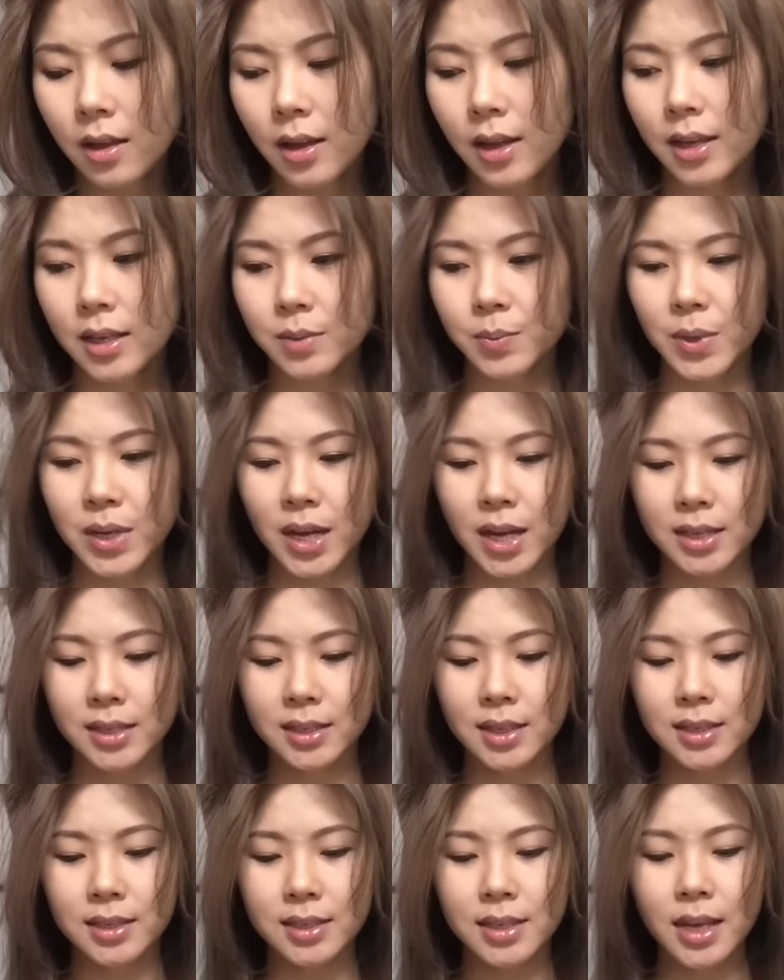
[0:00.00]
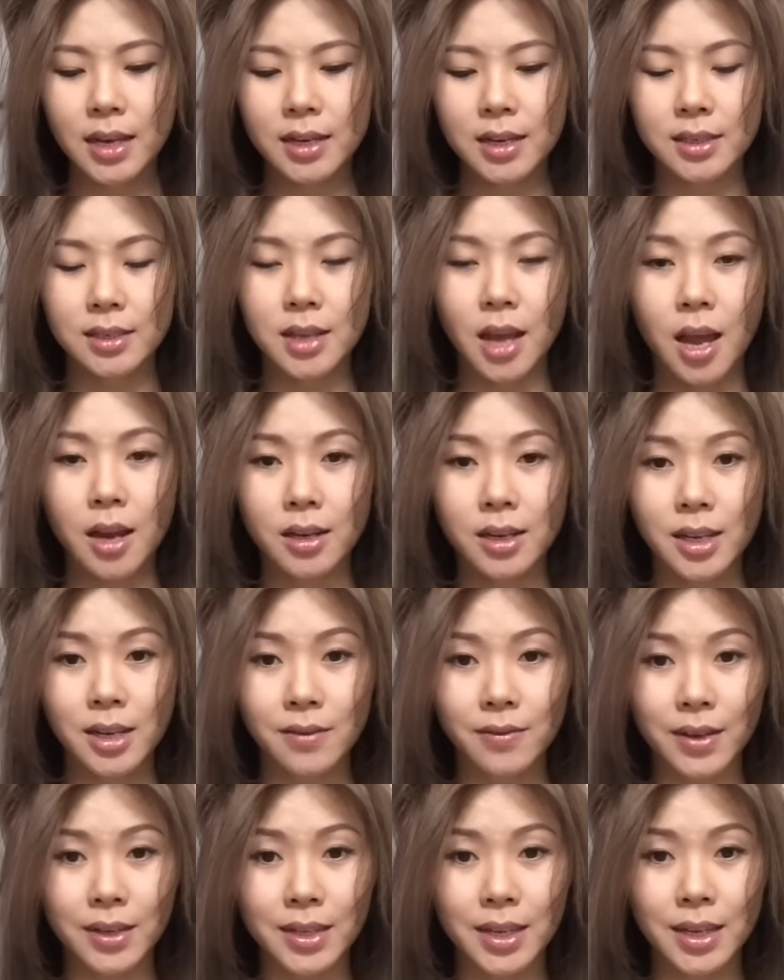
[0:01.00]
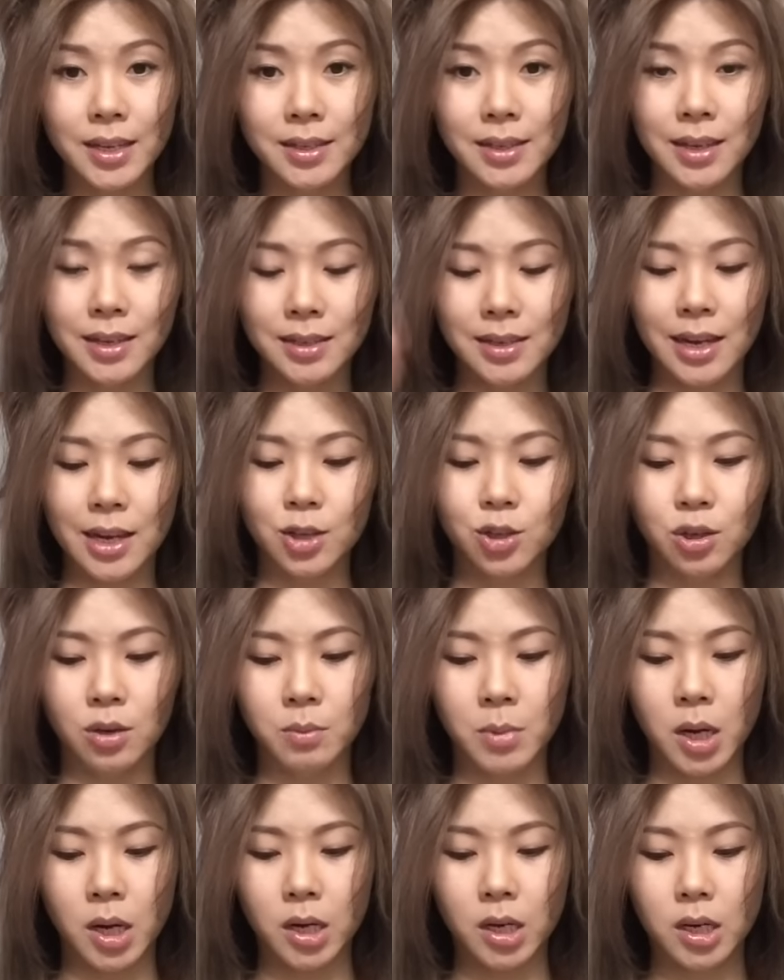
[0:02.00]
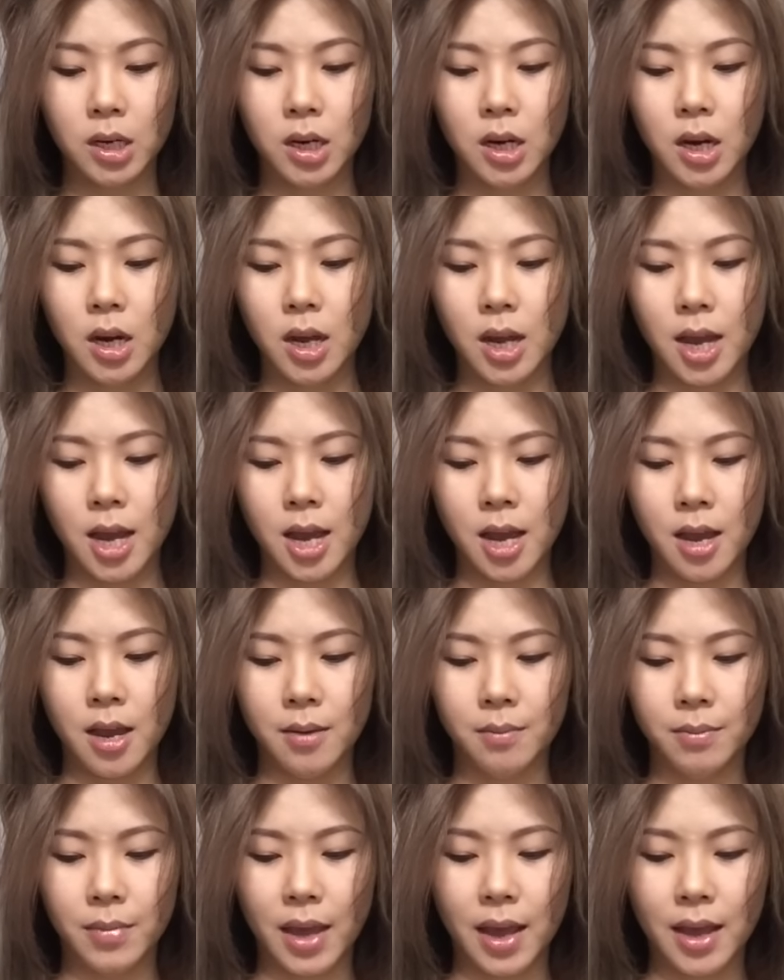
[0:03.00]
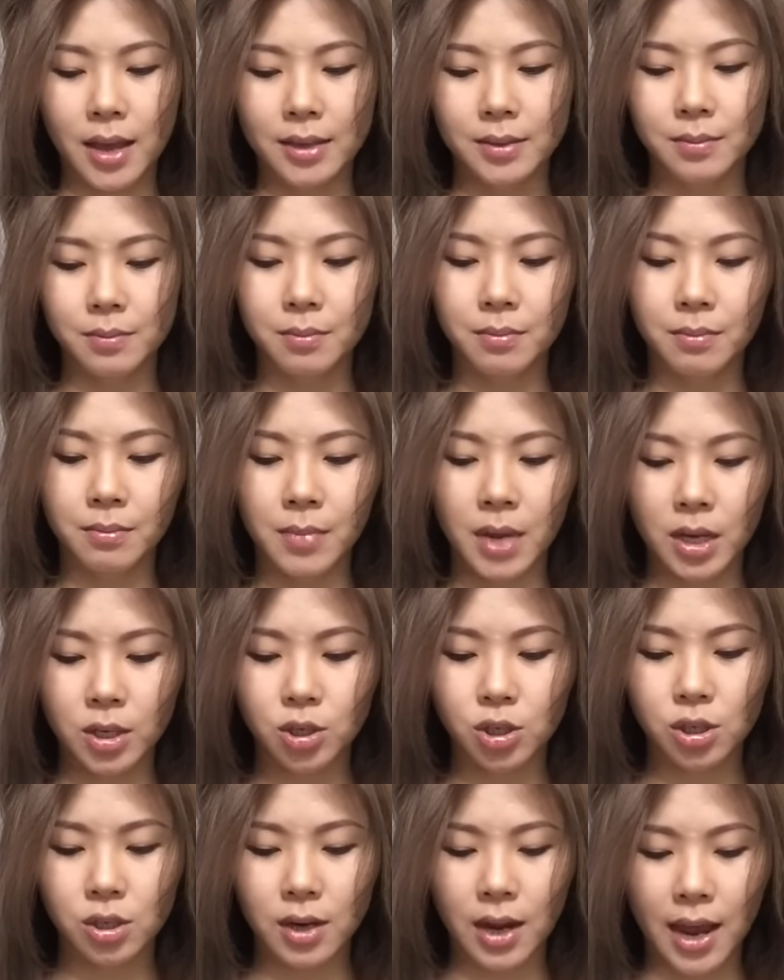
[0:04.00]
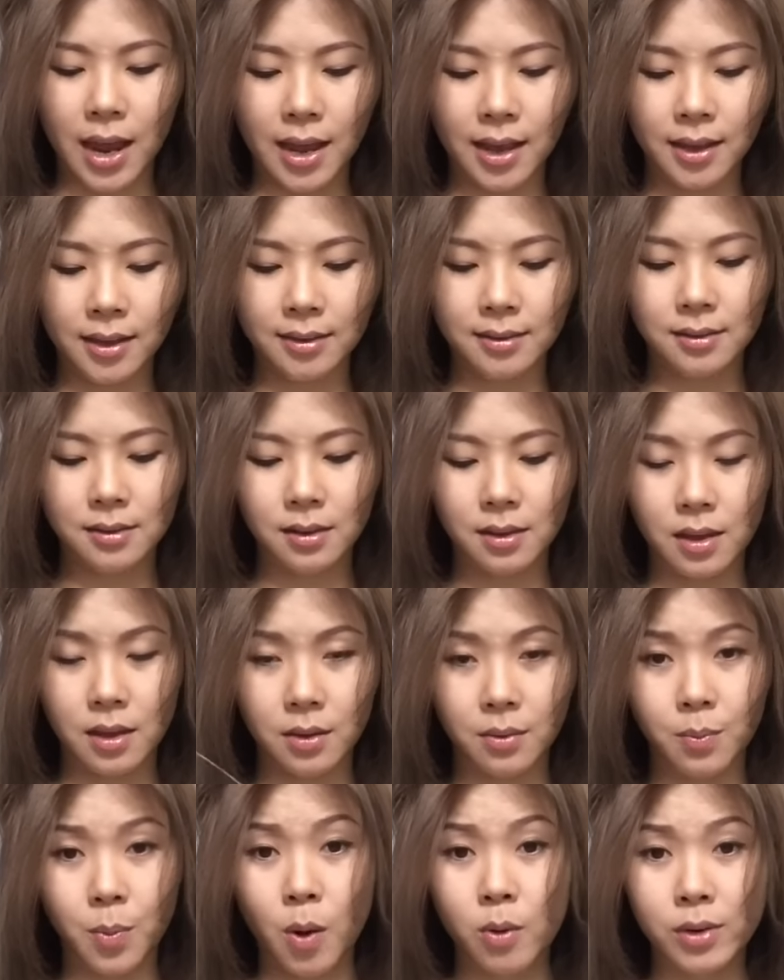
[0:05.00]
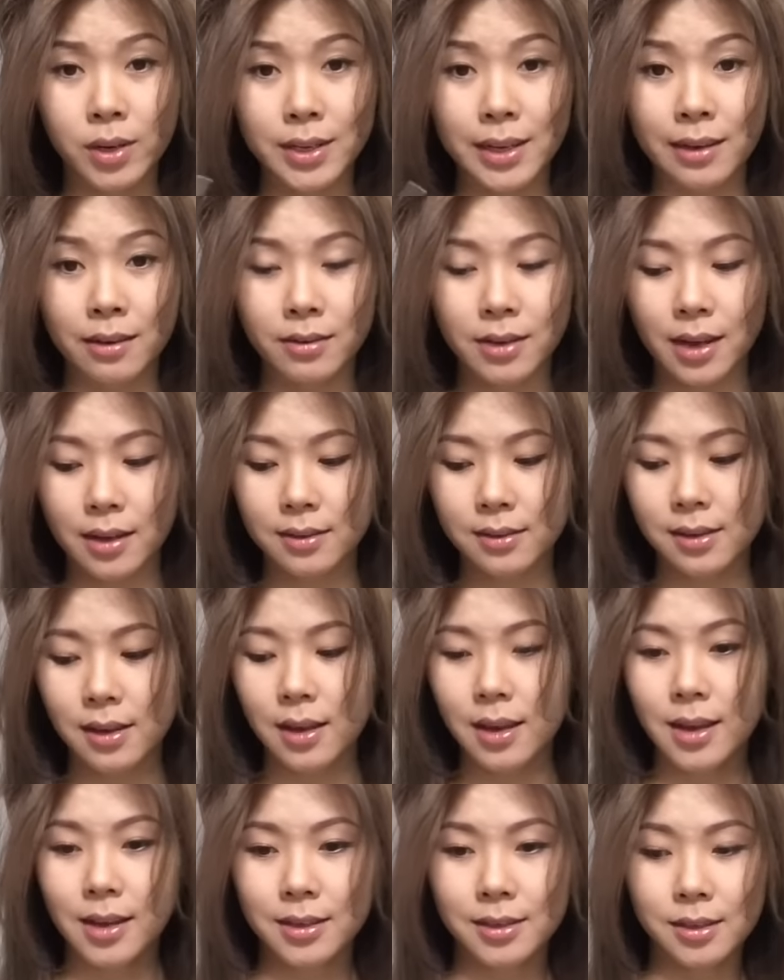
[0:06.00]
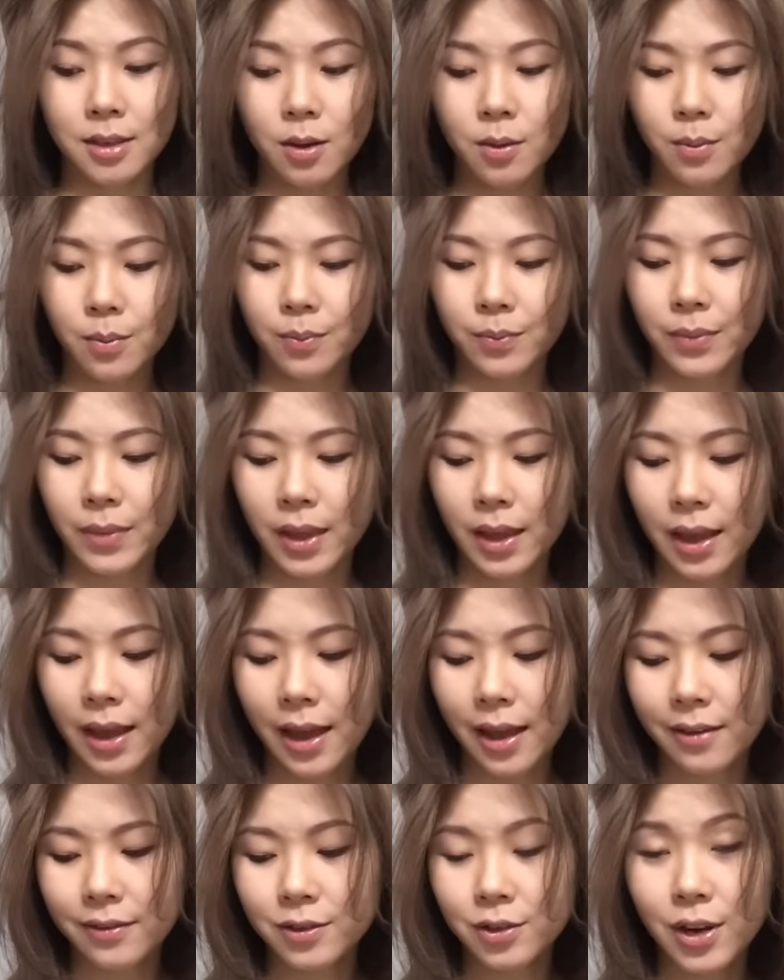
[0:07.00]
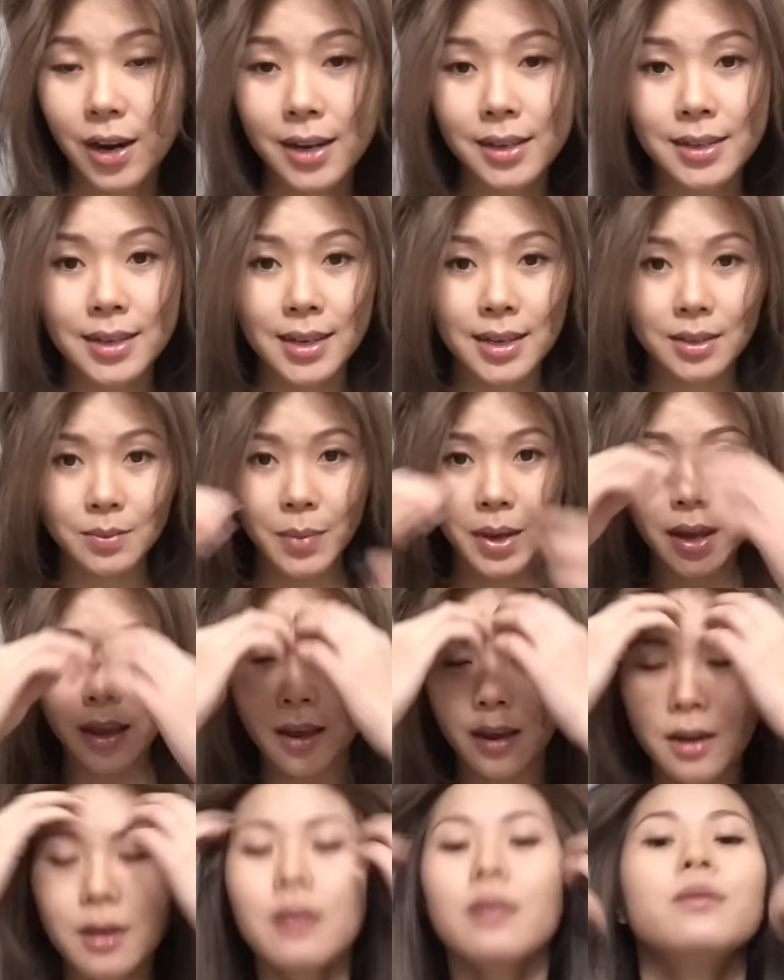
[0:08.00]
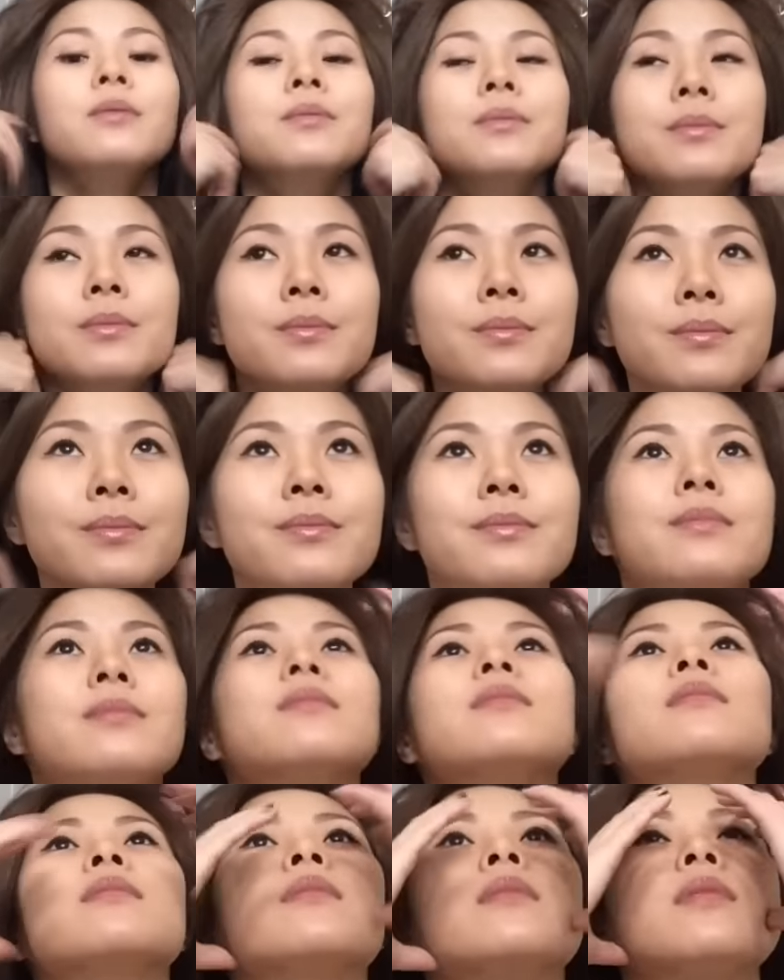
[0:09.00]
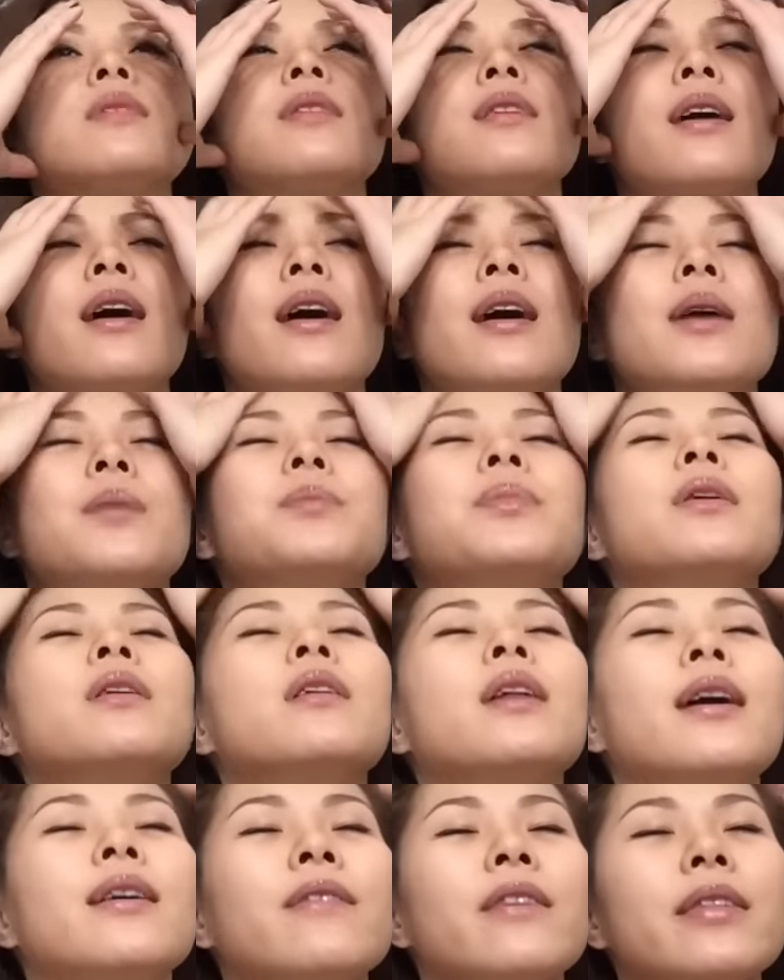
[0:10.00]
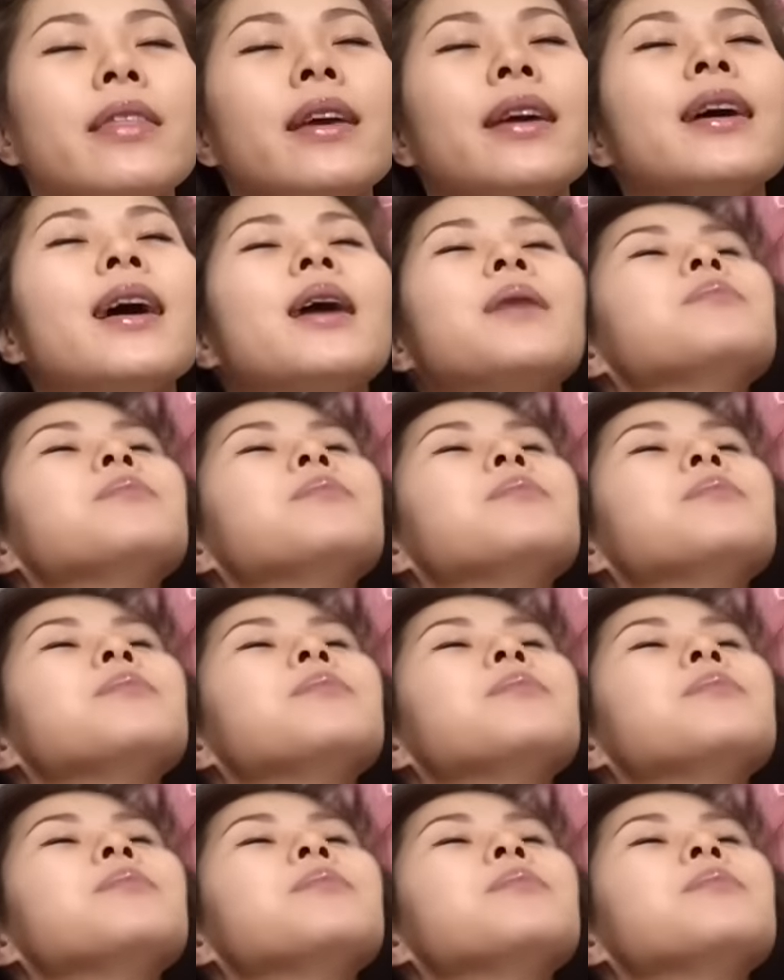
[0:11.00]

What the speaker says: is because the stick does not leave an indentation mark as much as the ponytail does. So after I tease my hair, I pull everything